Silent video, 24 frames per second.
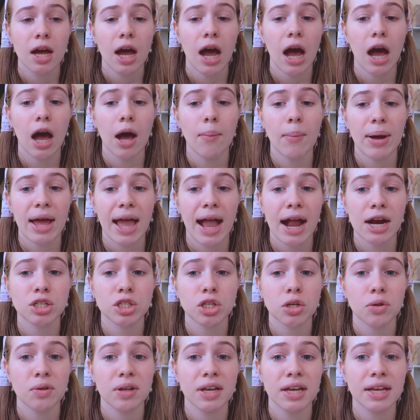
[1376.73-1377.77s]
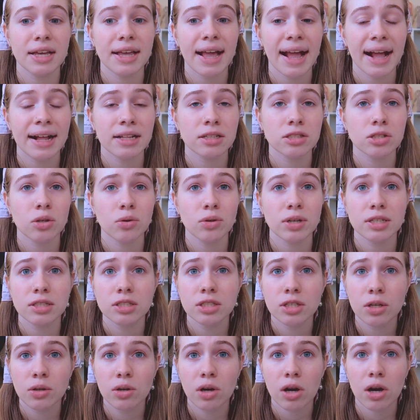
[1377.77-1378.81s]
I actually canceled his
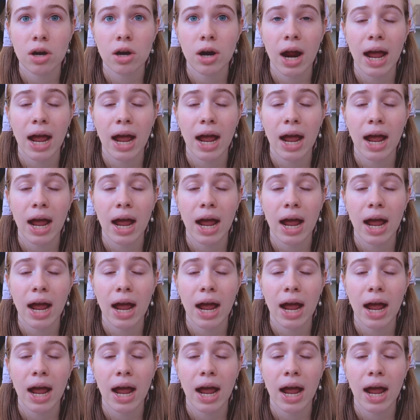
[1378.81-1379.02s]
neuter.